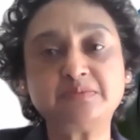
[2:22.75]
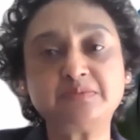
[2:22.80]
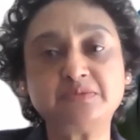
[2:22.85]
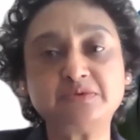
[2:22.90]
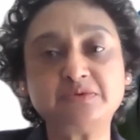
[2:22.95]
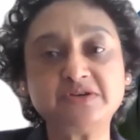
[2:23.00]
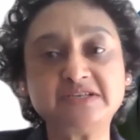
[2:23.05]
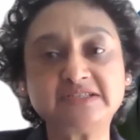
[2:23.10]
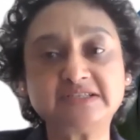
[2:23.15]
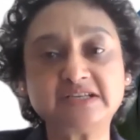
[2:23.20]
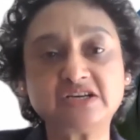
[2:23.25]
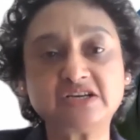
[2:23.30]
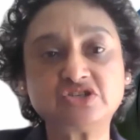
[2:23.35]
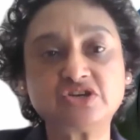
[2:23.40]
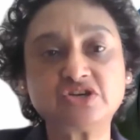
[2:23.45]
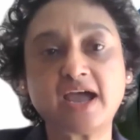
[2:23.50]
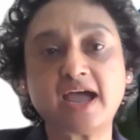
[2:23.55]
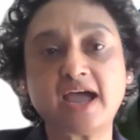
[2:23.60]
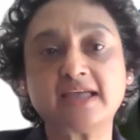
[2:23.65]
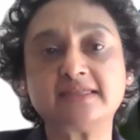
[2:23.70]

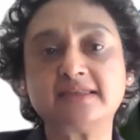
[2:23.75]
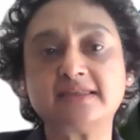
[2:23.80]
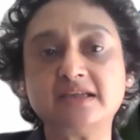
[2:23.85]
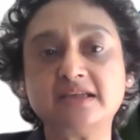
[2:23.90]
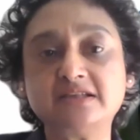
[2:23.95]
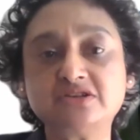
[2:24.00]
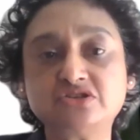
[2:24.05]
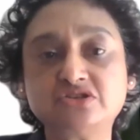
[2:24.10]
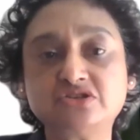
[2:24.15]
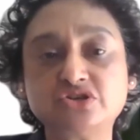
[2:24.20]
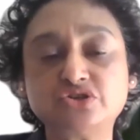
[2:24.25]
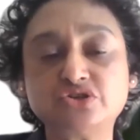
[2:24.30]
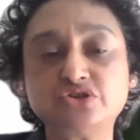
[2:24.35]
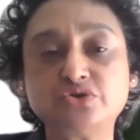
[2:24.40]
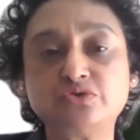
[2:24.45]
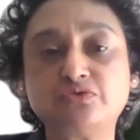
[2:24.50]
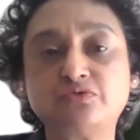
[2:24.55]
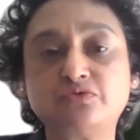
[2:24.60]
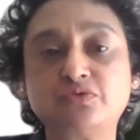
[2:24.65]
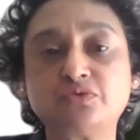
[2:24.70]
researcher at the
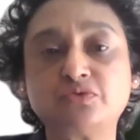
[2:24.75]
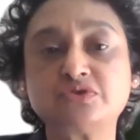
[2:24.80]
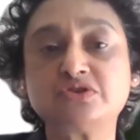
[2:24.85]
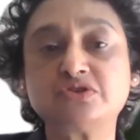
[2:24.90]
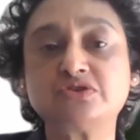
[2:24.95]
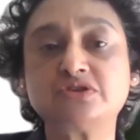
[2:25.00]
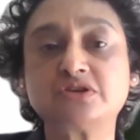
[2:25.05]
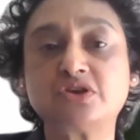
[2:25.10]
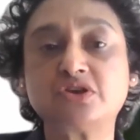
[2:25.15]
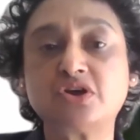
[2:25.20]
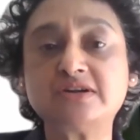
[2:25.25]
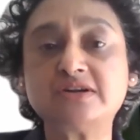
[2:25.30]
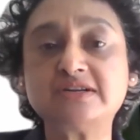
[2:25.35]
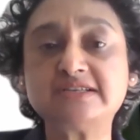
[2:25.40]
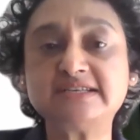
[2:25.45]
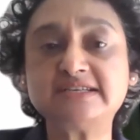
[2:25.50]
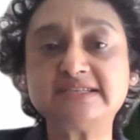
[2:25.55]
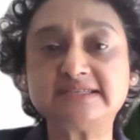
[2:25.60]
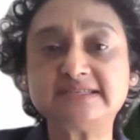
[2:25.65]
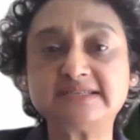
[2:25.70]
Institute for
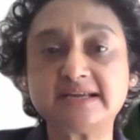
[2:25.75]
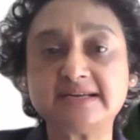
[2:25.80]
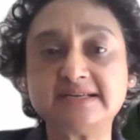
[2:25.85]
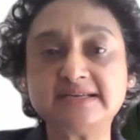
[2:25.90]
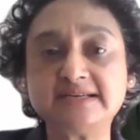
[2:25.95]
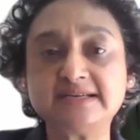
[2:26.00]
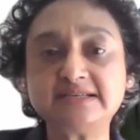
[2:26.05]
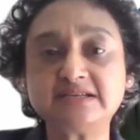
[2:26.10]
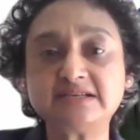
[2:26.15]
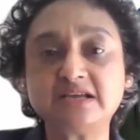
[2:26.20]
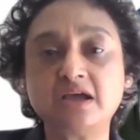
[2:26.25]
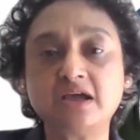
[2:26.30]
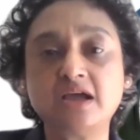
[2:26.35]
Security Studies.